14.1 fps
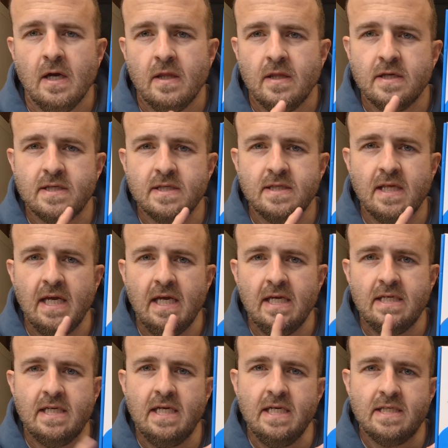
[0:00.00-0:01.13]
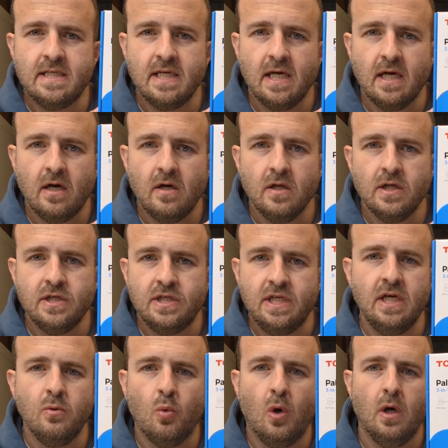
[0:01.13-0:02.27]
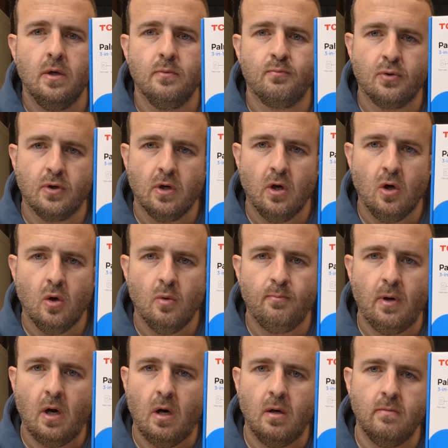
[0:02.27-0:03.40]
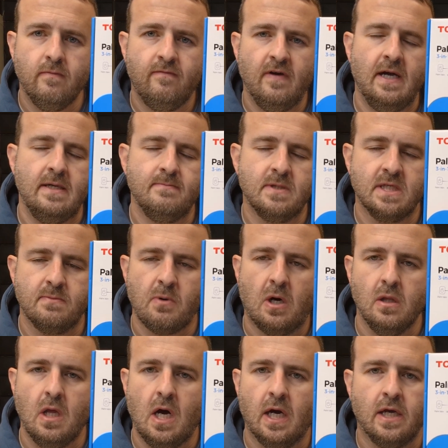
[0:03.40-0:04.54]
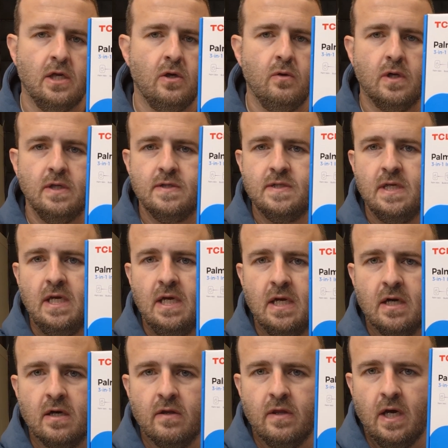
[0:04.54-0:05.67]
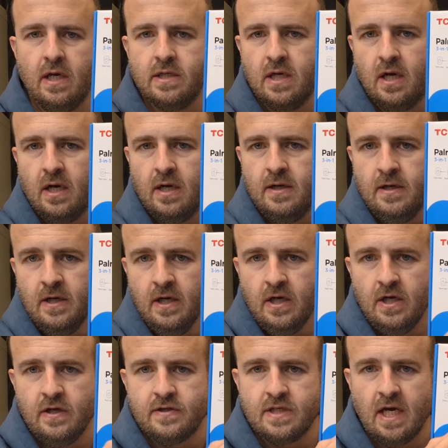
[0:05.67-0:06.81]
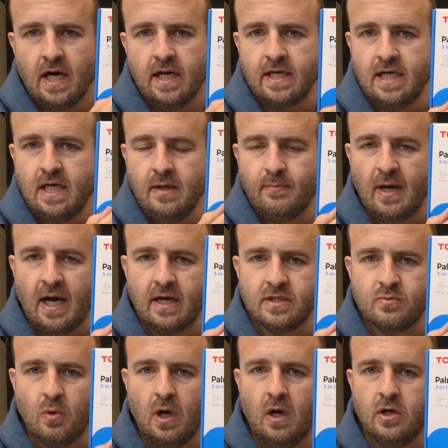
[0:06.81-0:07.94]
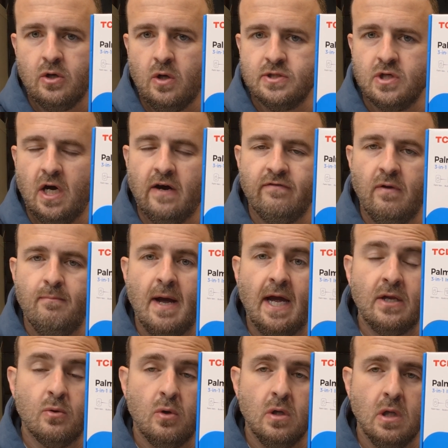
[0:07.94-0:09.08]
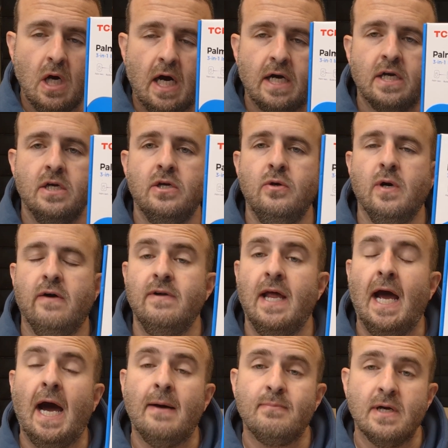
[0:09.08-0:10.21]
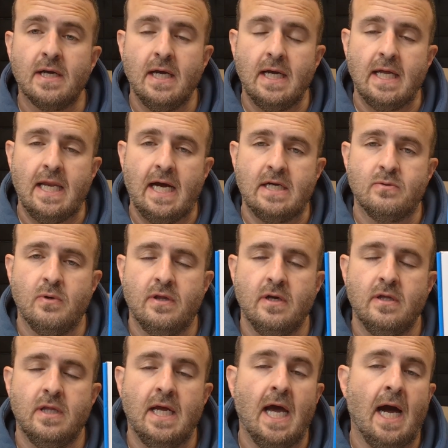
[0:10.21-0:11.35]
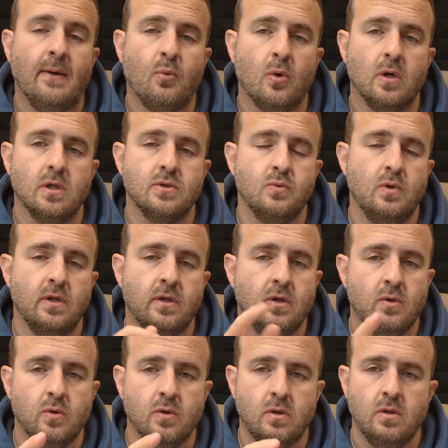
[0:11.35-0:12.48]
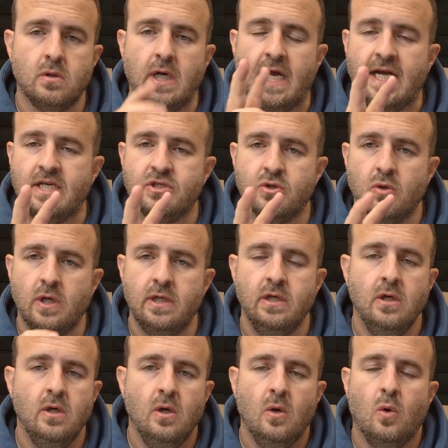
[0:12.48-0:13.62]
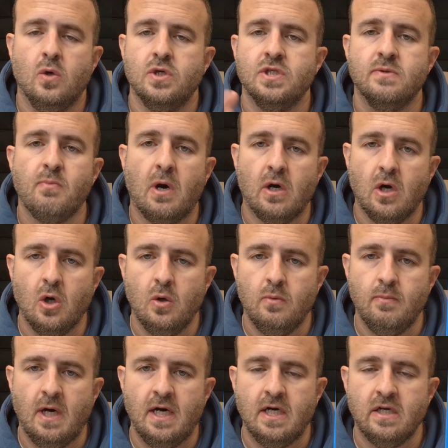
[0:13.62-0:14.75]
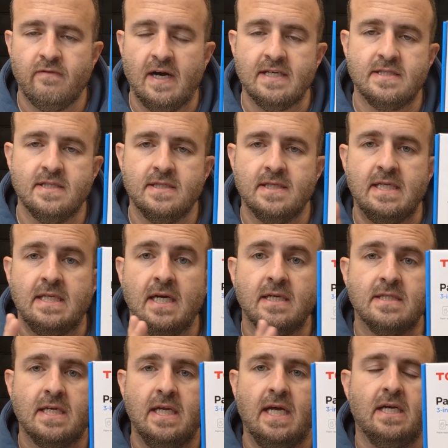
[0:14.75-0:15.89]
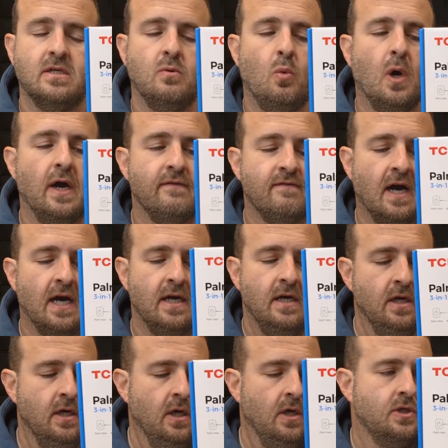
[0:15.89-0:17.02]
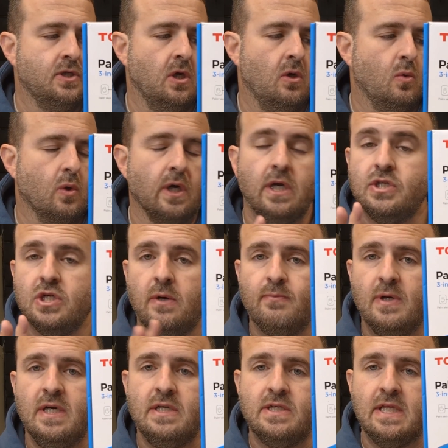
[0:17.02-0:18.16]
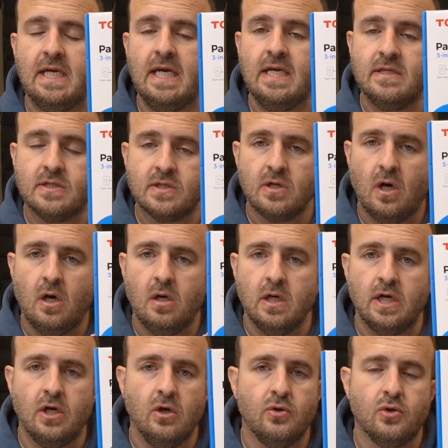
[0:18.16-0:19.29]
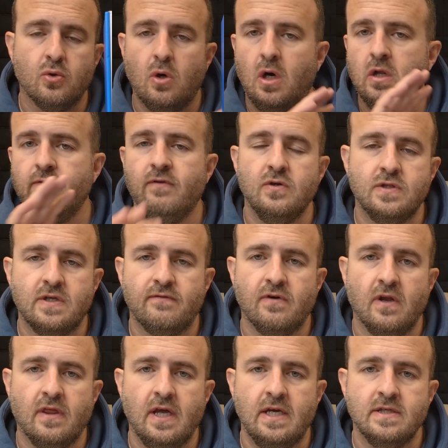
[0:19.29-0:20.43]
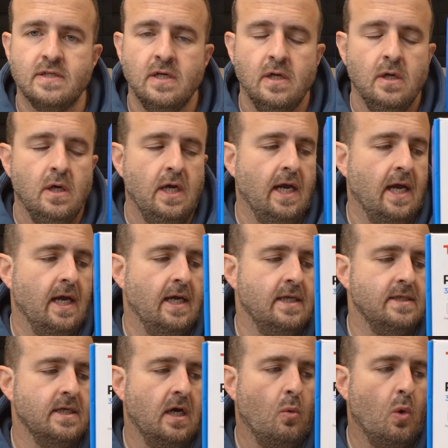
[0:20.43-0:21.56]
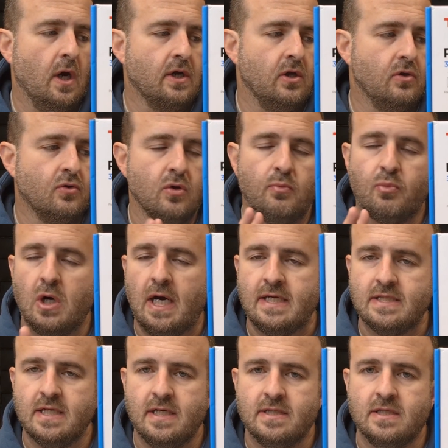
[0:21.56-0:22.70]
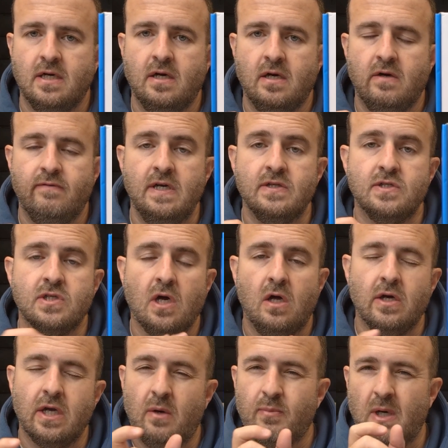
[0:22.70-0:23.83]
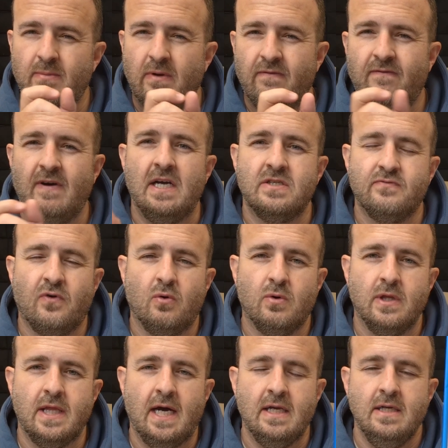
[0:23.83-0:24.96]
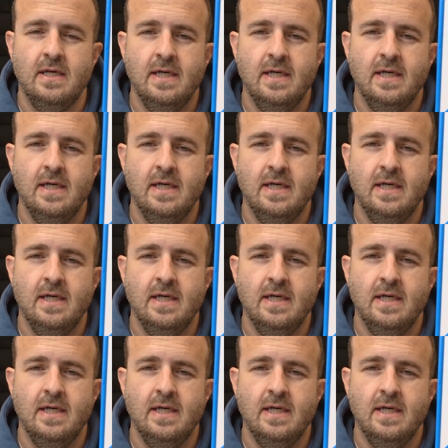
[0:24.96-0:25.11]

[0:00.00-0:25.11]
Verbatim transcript: This is the T C L D one Pro Palm Vein Smart Lock. You can see here that uh, it's got a keypad as well. You also have the manual lock. You have an app that can connect with it. The app works with Google or Android or smart home uh, devices. It does connect to Wi-Fi. So we're gonna jump into the install and go through all of those different things and uh, walk you through the process of installing. And I'll probably fast forward that.